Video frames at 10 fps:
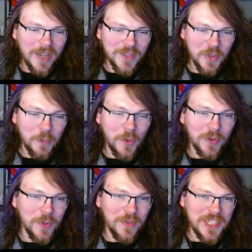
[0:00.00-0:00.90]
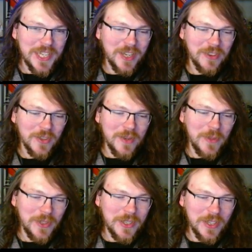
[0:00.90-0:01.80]
So both movies had a $30
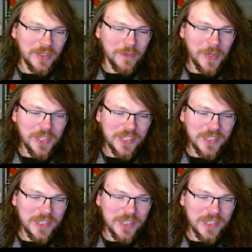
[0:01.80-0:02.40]
million budget.